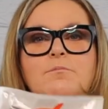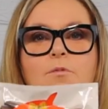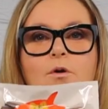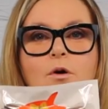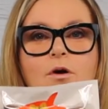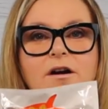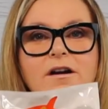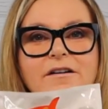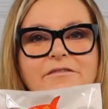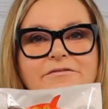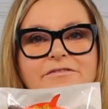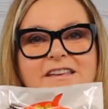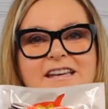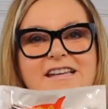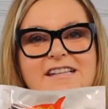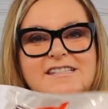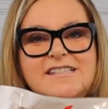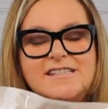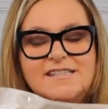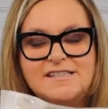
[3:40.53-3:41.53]
more of
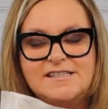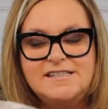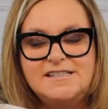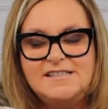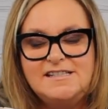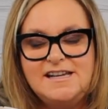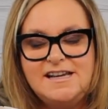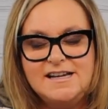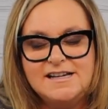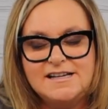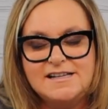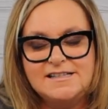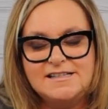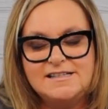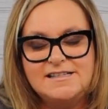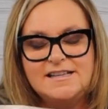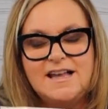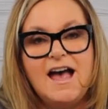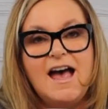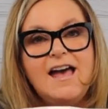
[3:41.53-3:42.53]
these sticks.